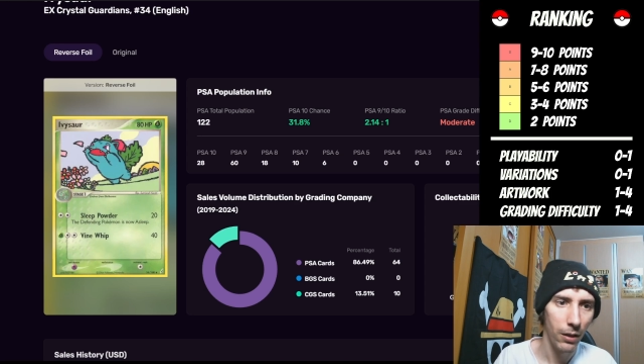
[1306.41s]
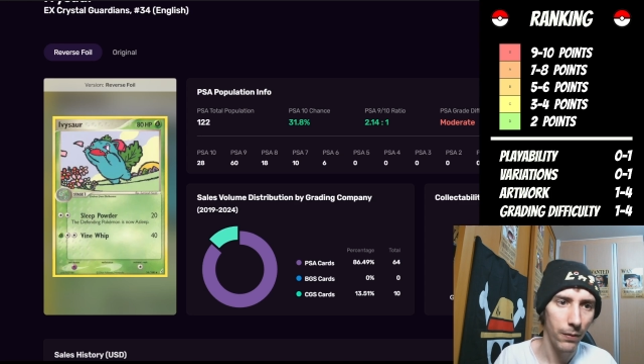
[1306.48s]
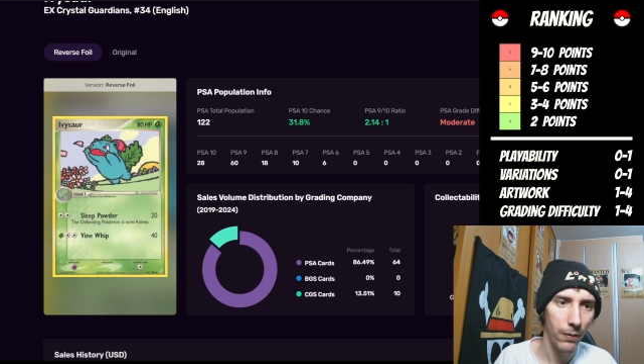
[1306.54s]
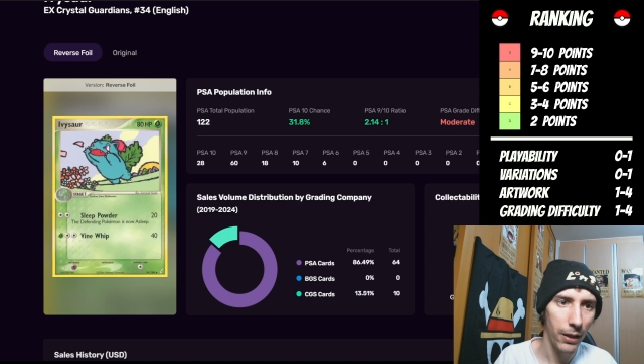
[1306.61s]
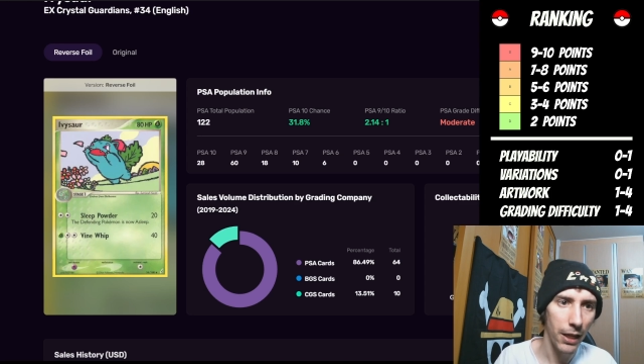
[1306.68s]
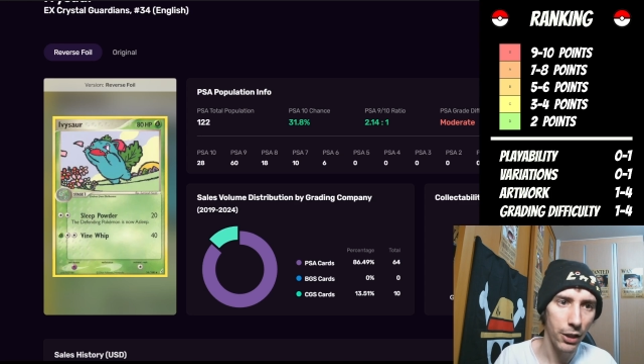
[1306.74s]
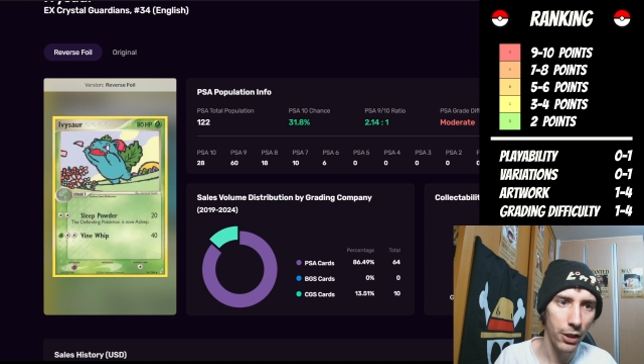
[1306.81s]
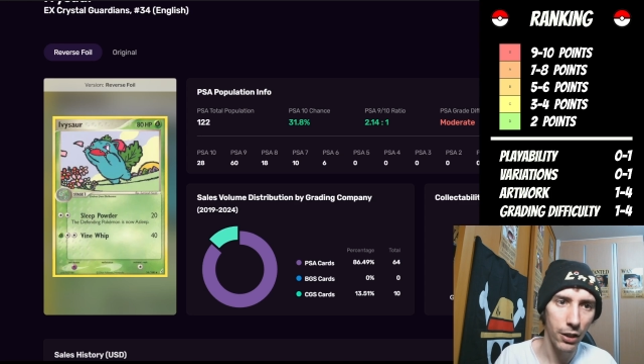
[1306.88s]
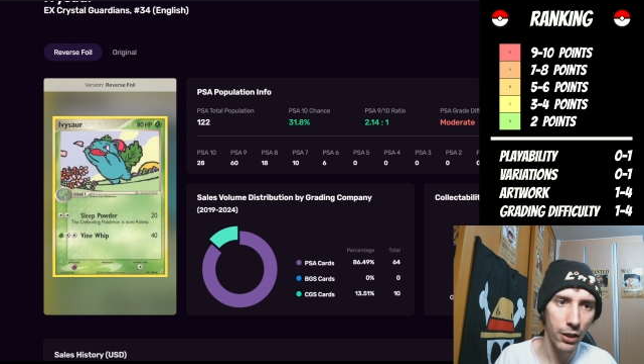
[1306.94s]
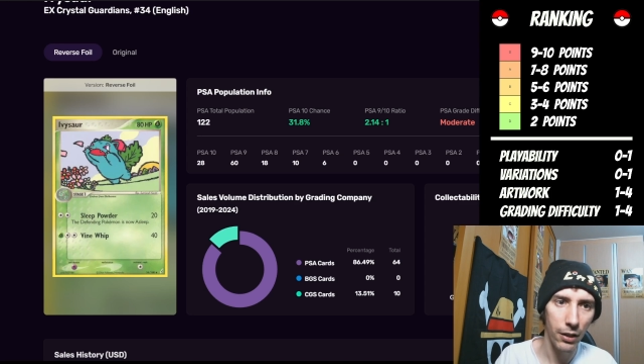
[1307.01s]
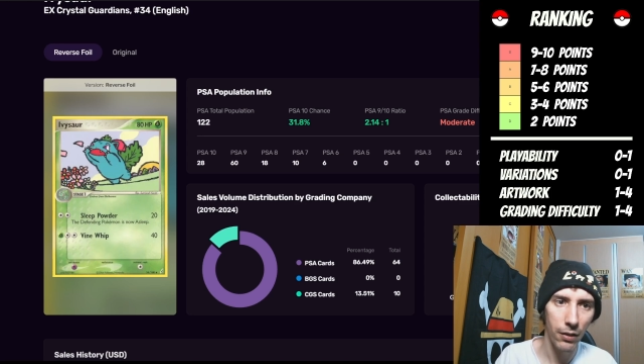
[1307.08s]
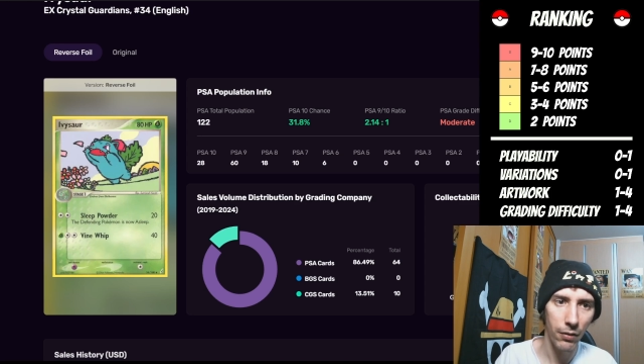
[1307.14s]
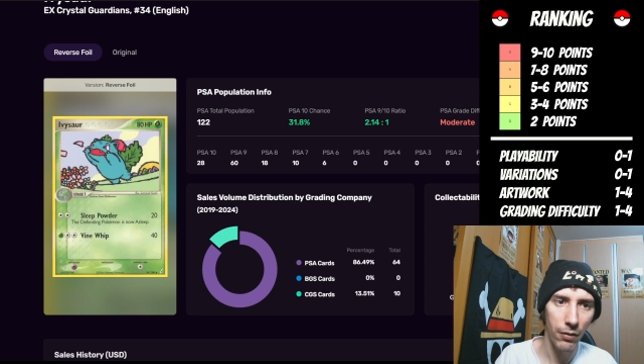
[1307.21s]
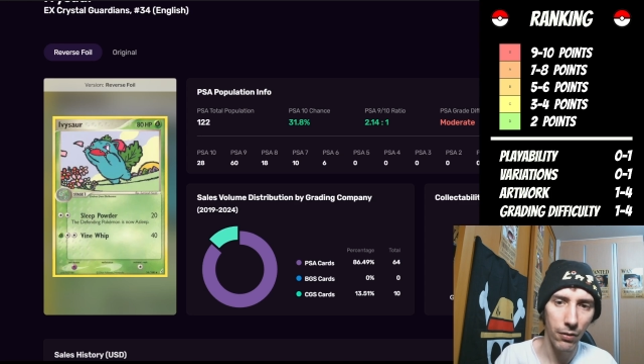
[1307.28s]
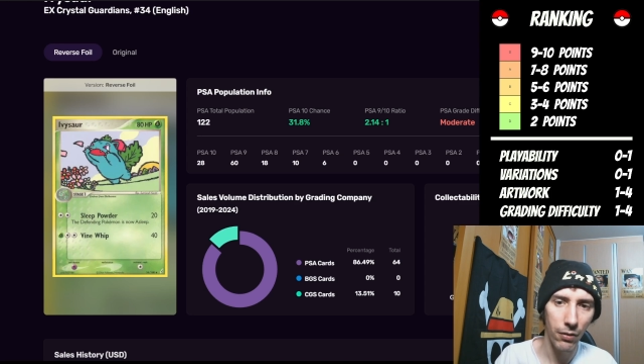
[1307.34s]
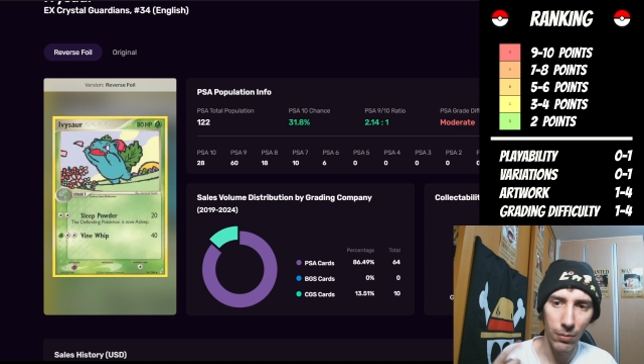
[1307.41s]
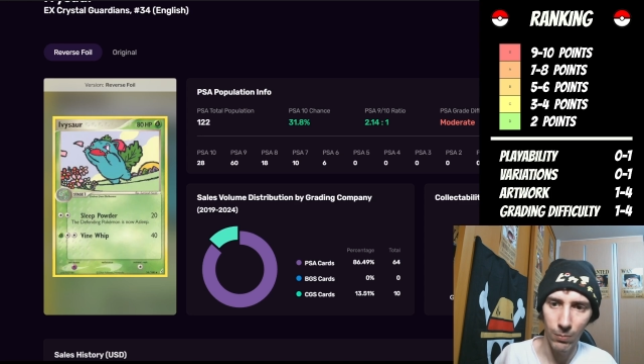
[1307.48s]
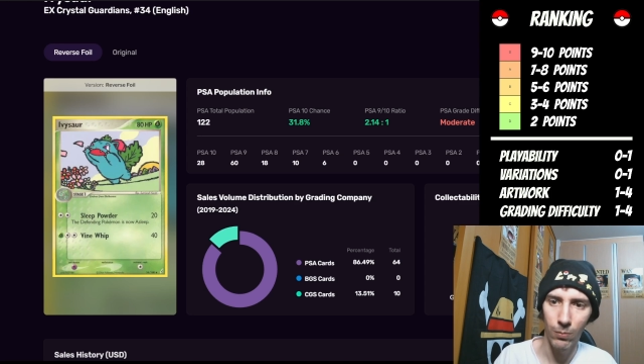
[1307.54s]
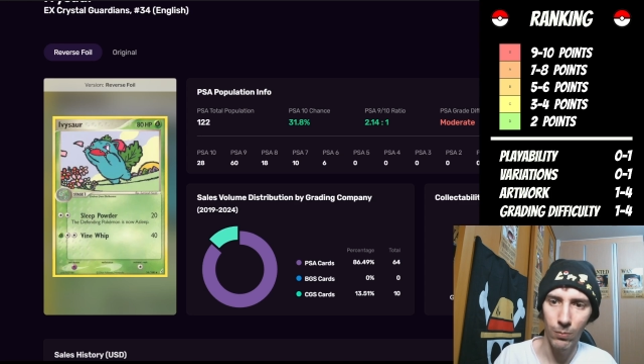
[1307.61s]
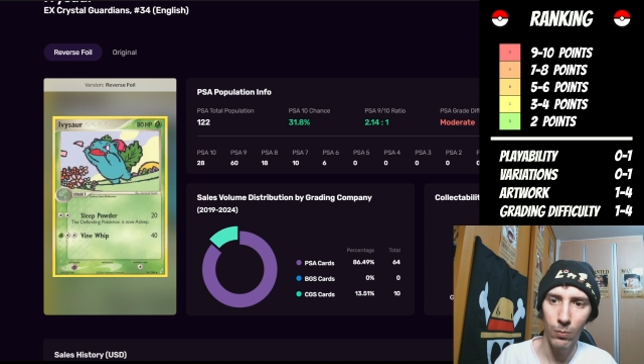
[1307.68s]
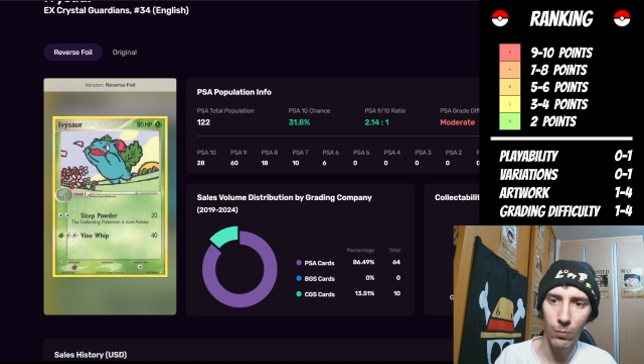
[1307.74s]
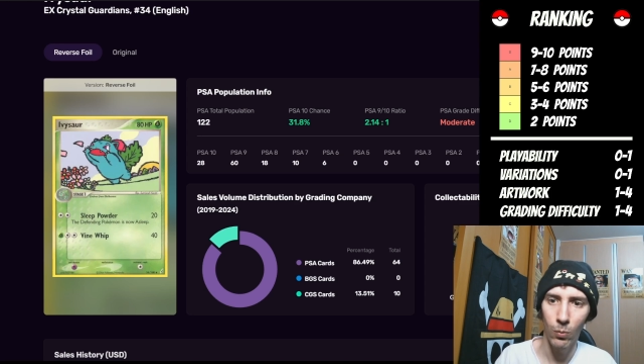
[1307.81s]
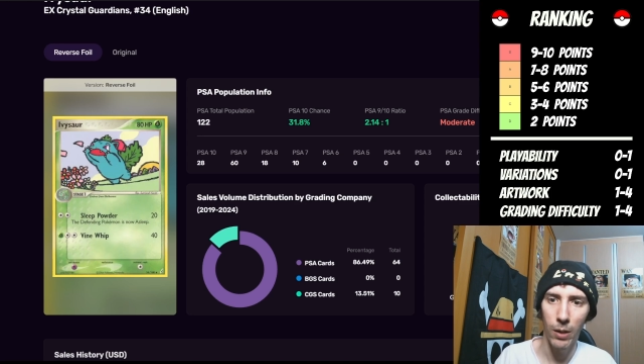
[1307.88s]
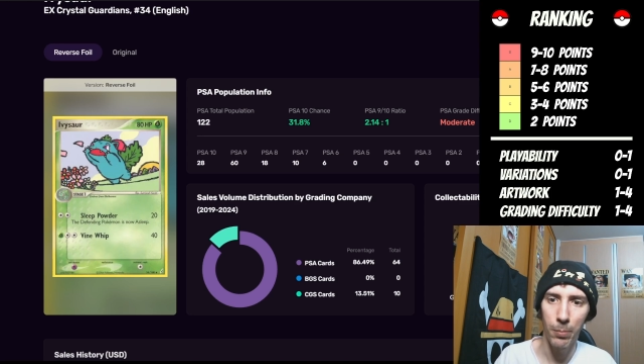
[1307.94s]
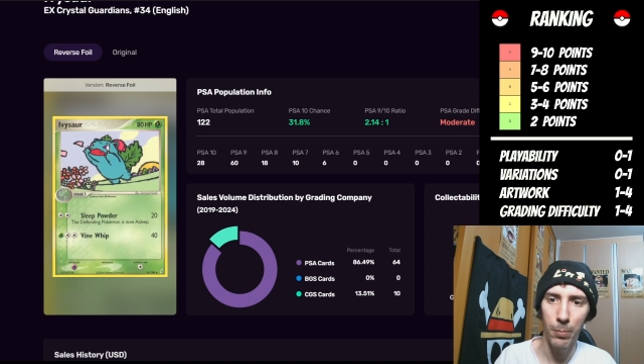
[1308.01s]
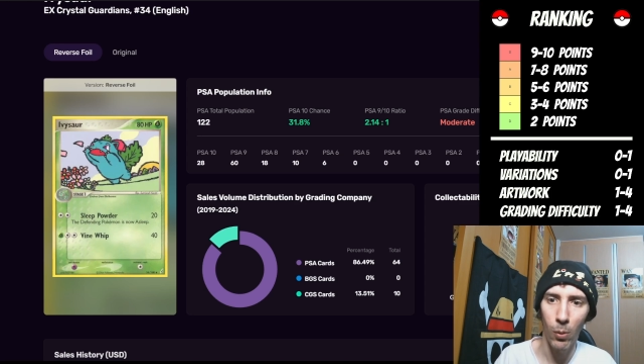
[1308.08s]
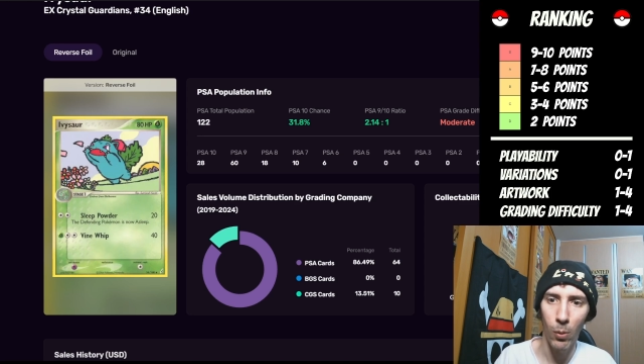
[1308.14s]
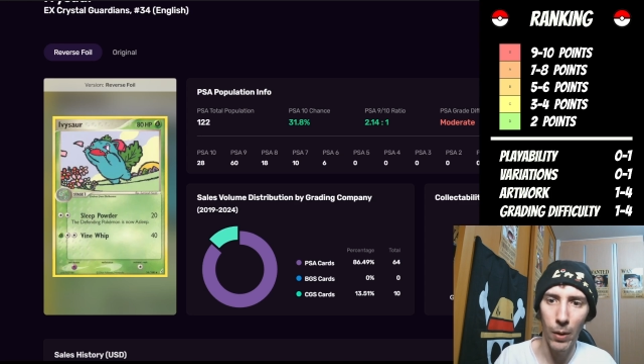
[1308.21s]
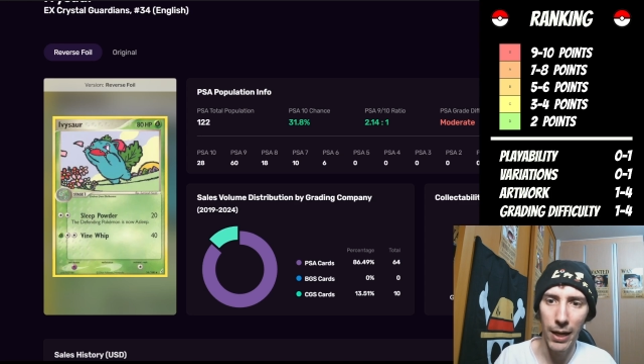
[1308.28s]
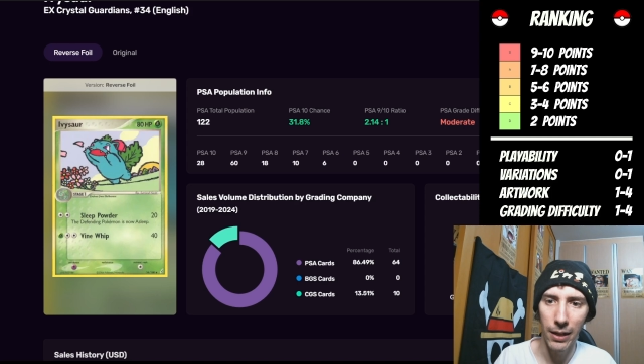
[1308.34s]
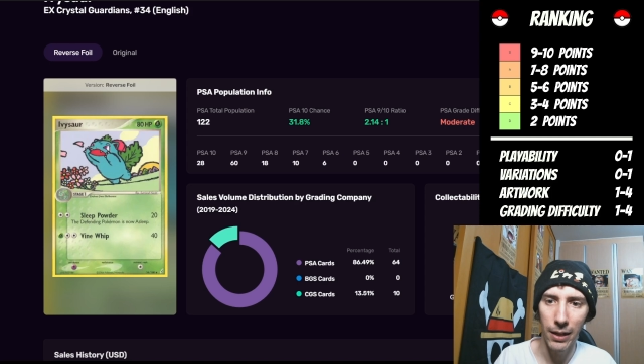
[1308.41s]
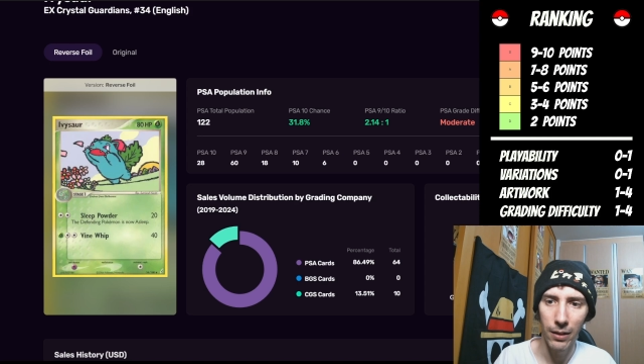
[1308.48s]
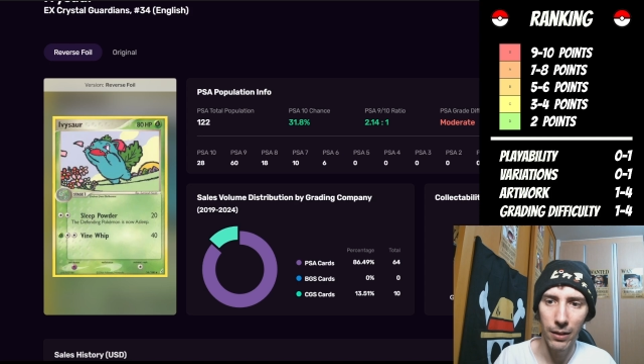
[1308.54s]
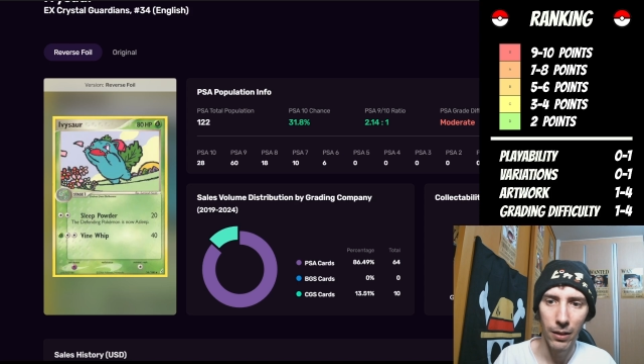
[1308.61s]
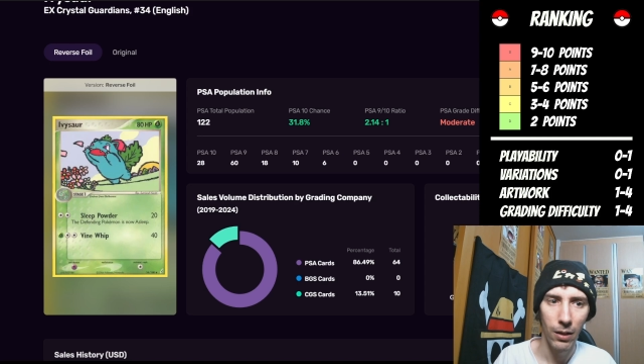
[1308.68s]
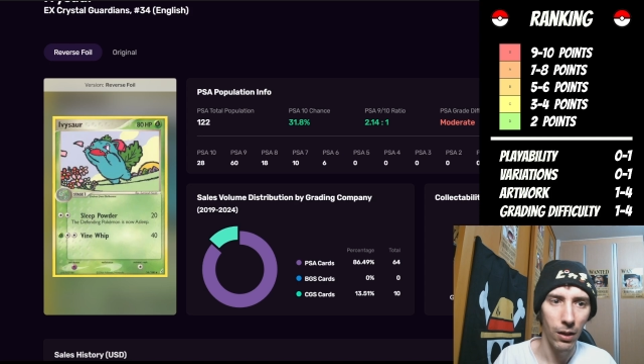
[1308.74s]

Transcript: Variations, one point.